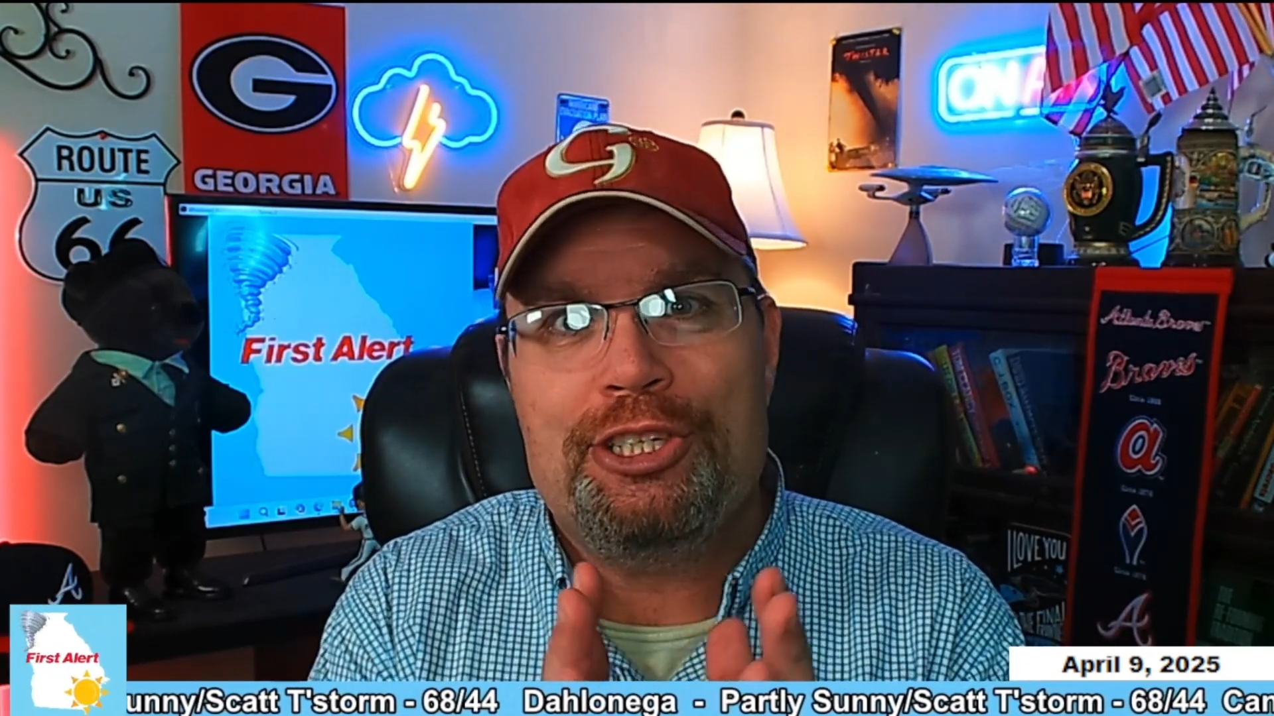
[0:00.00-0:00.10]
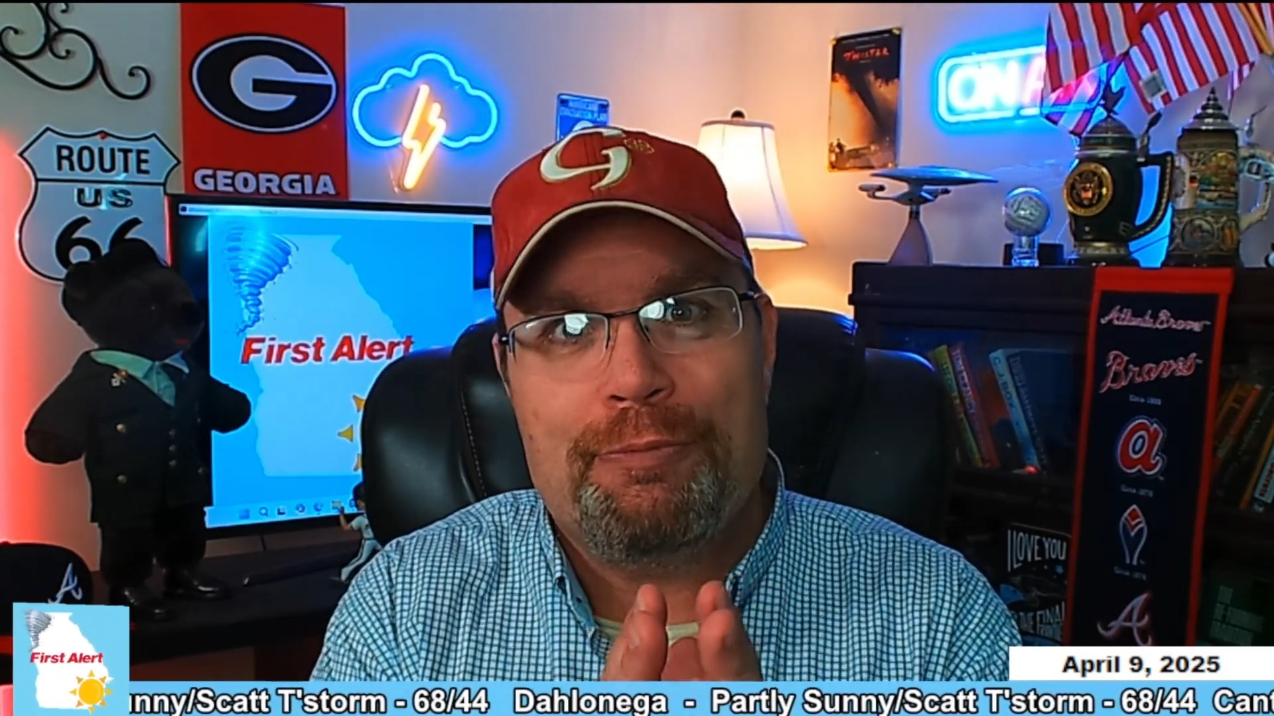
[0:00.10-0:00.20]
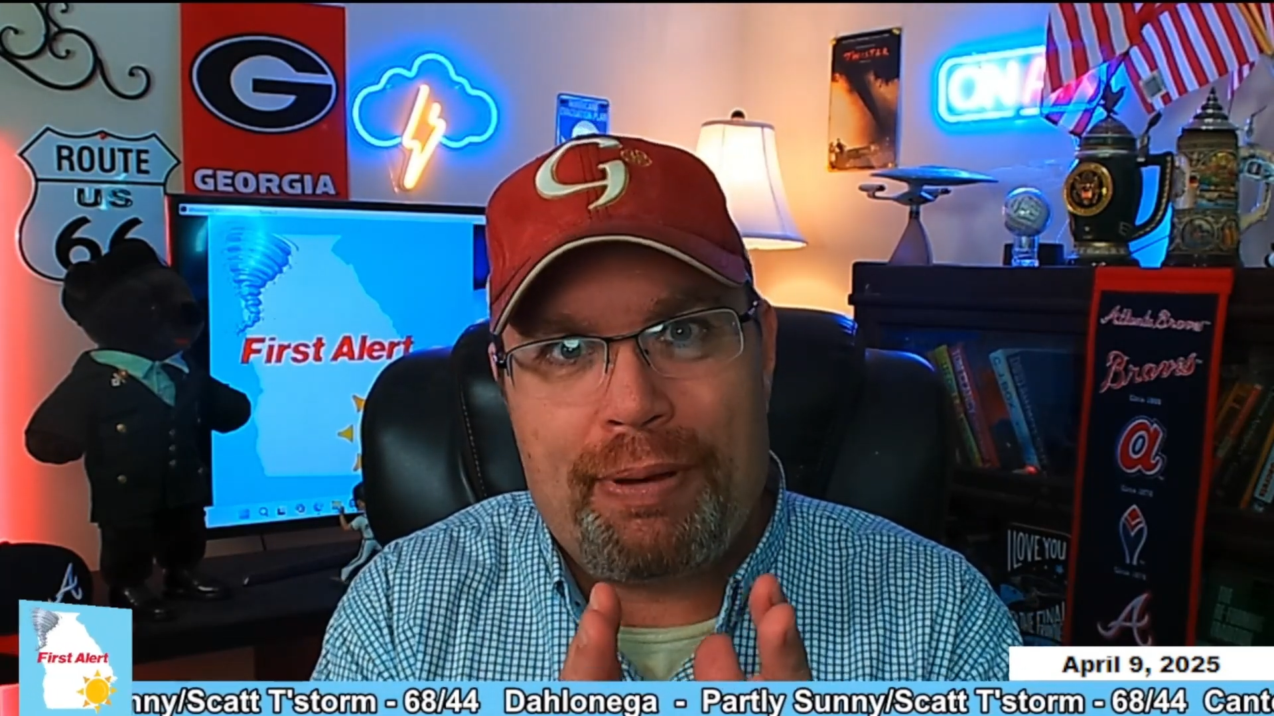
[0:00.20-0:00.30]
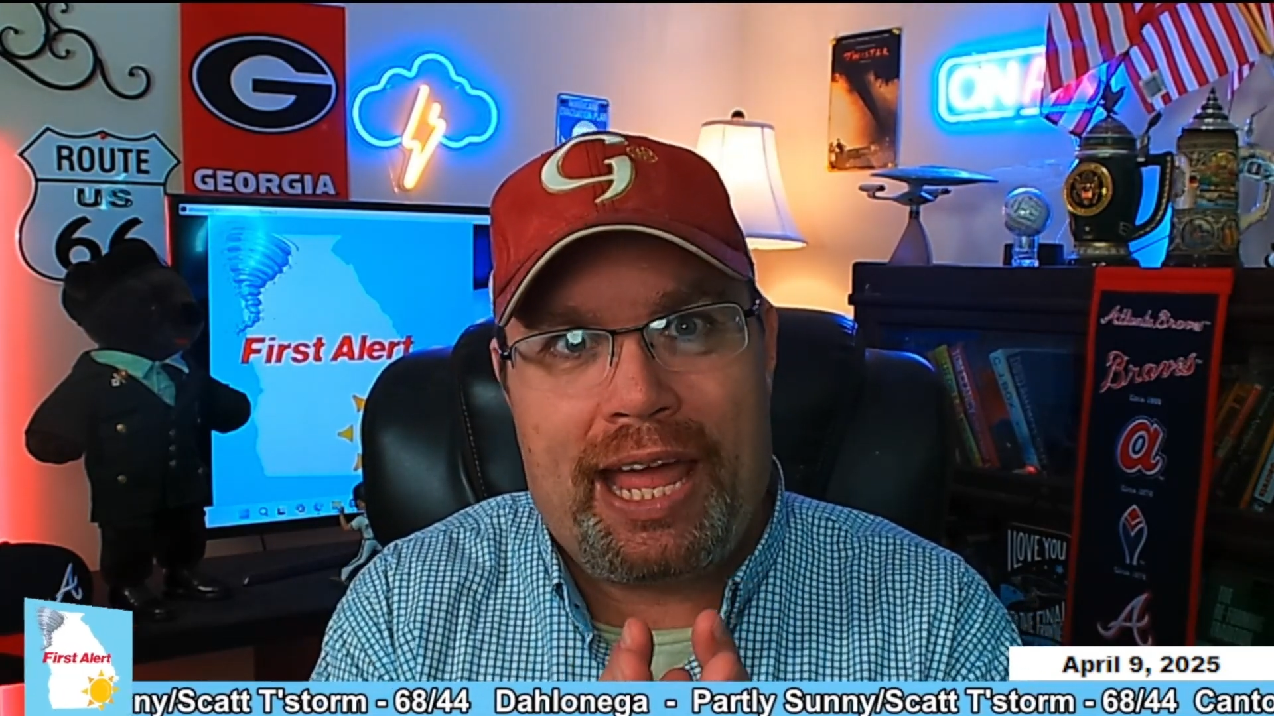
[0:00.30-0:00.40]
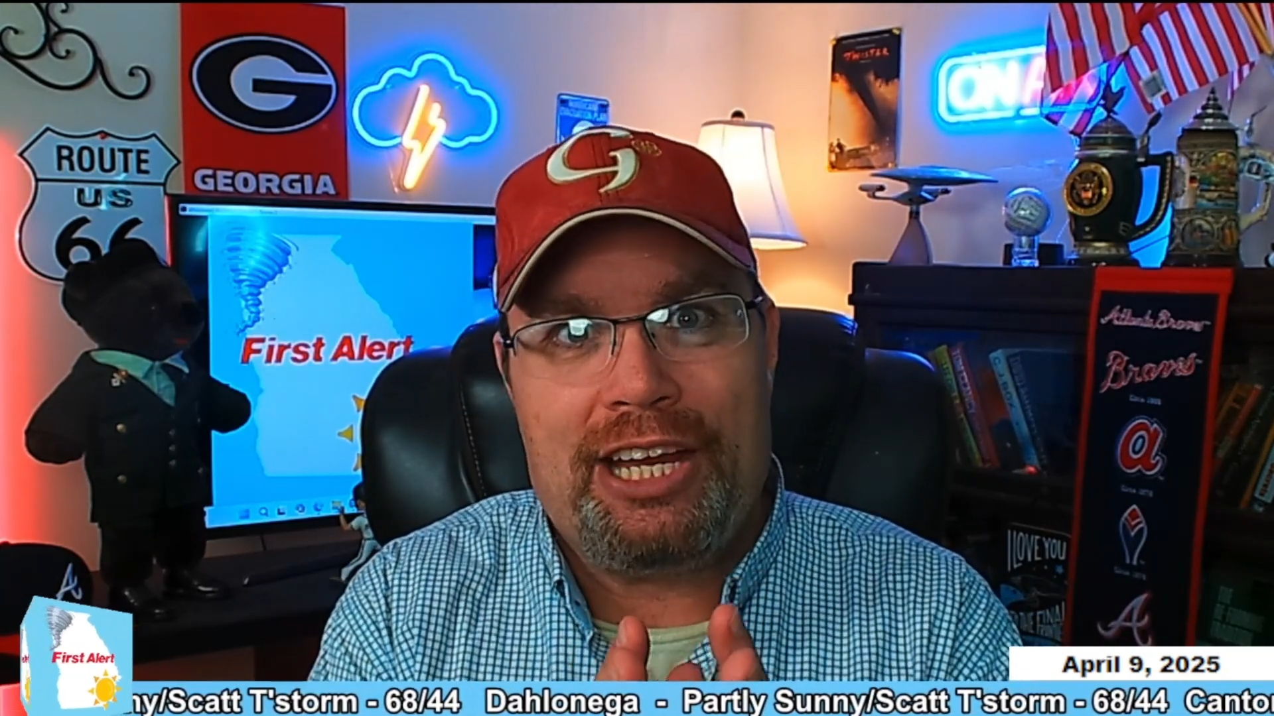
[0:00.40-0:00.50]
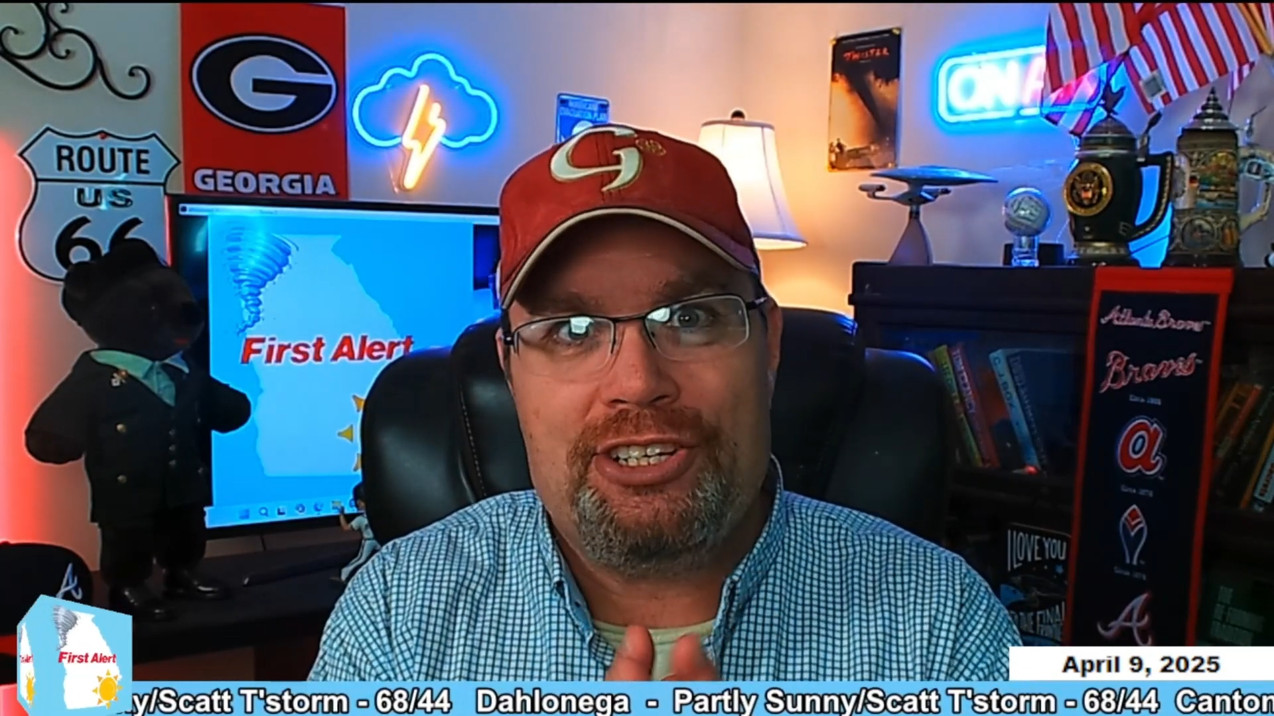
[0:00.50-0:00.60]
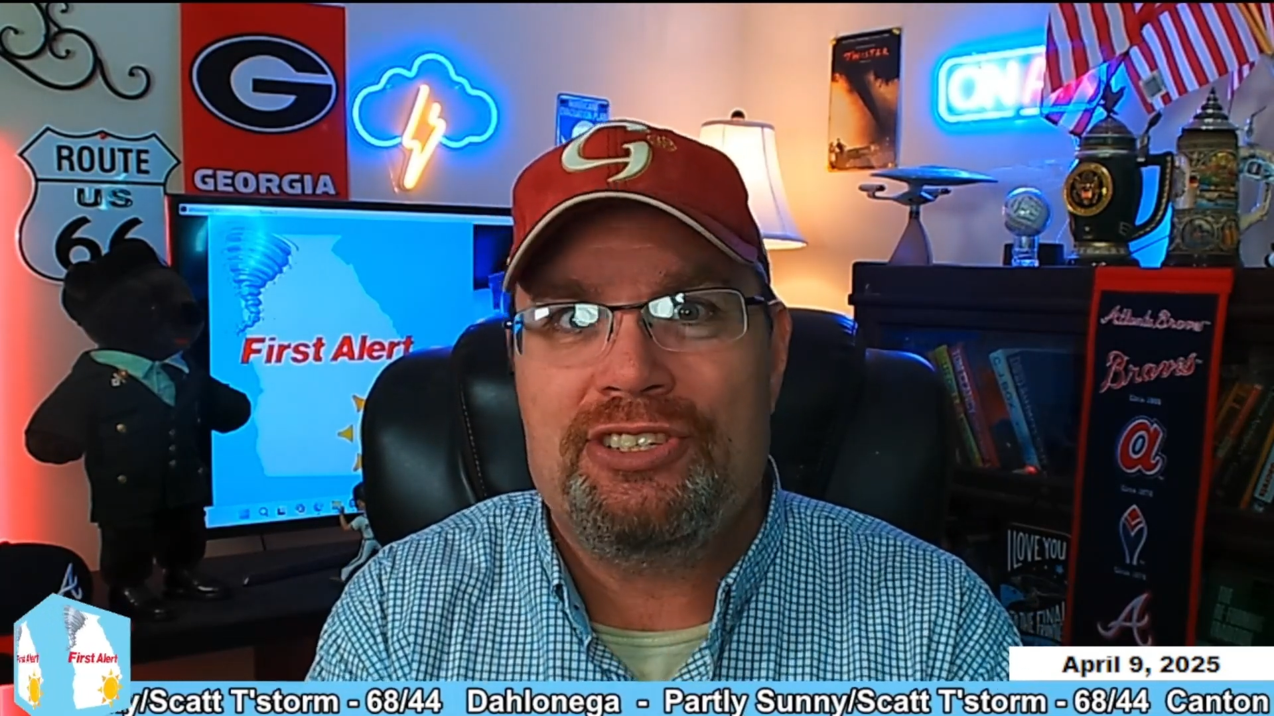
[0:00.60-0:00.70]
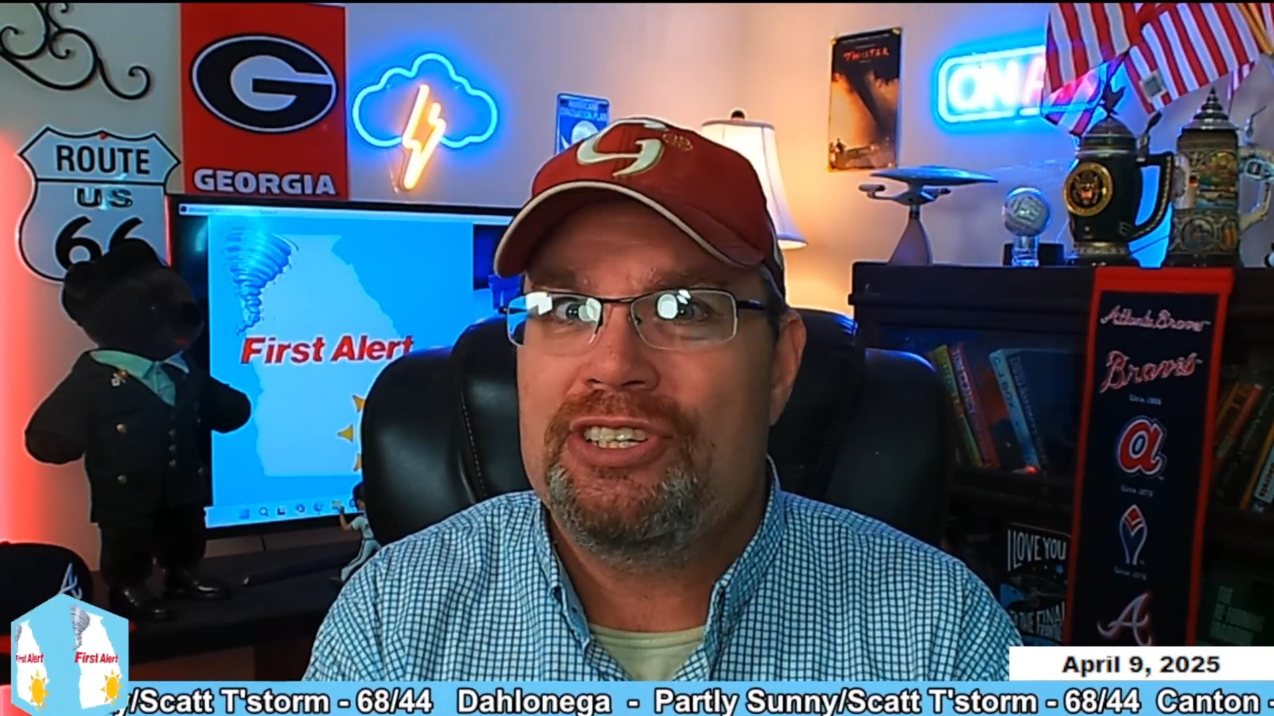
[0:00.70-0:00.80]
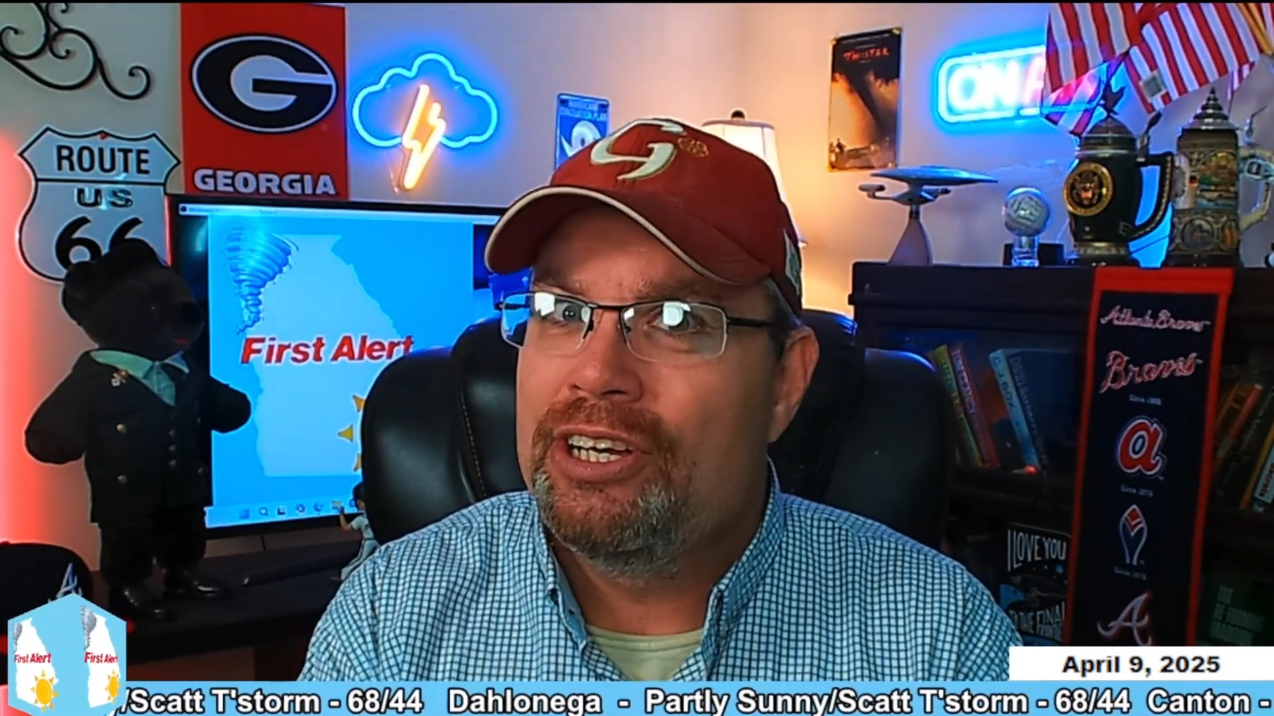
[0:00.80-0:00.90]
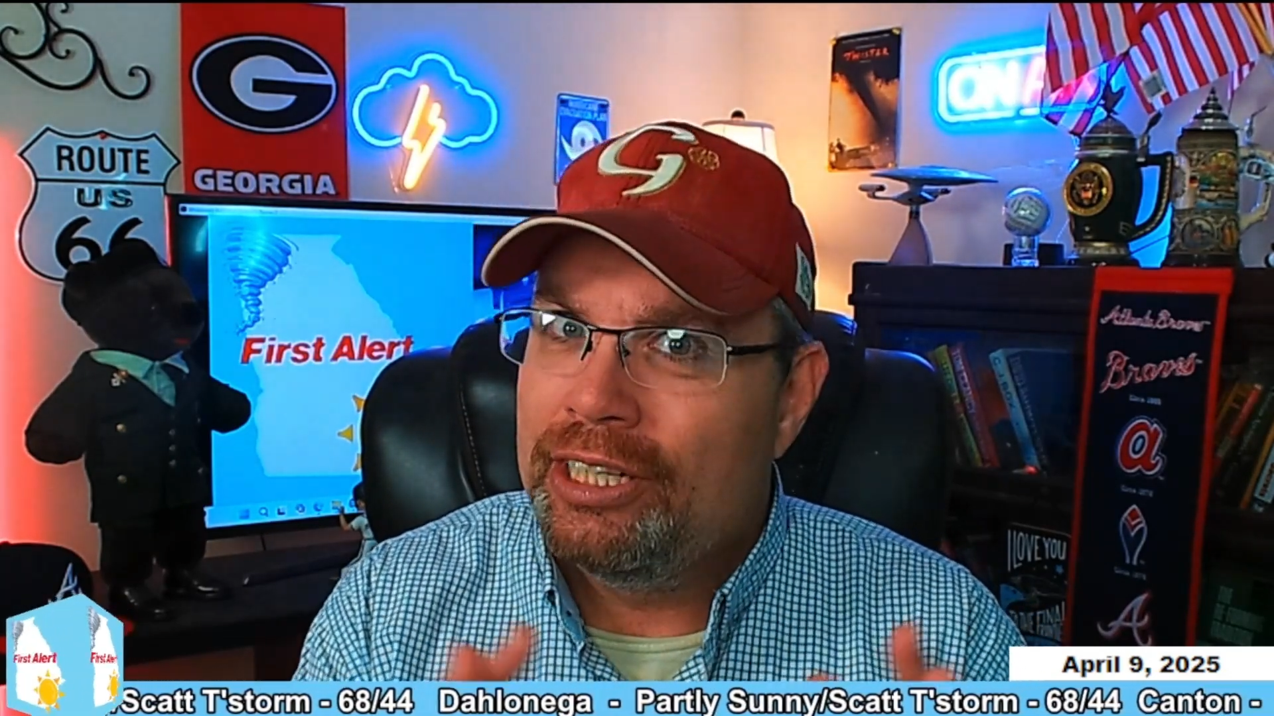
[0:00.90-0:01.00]
the
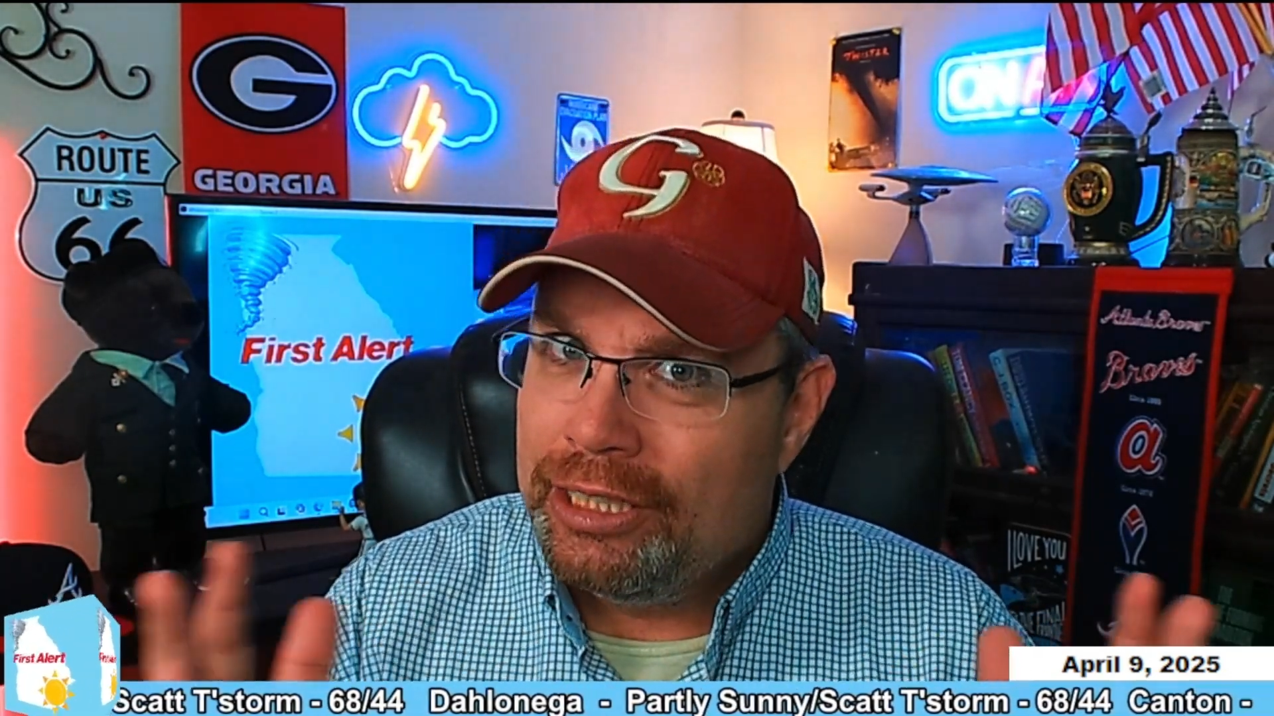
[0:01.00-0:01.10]
pages,